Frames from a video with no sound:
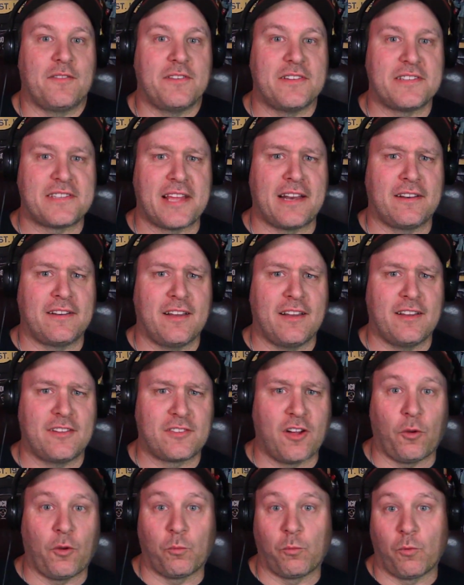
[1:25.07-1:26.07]
was that it's
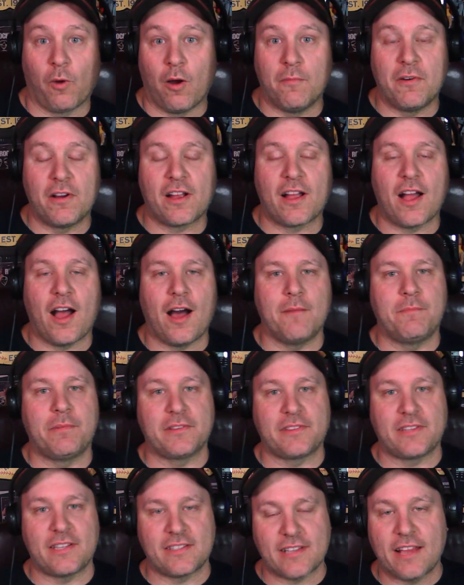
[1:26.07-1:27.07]
called RoboCop,
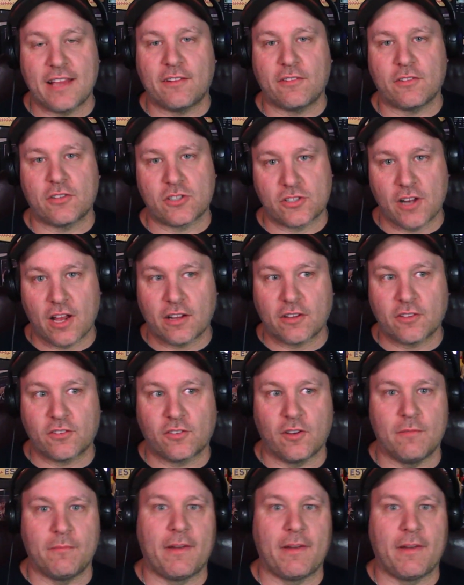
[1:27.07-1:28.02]
but the title stuck so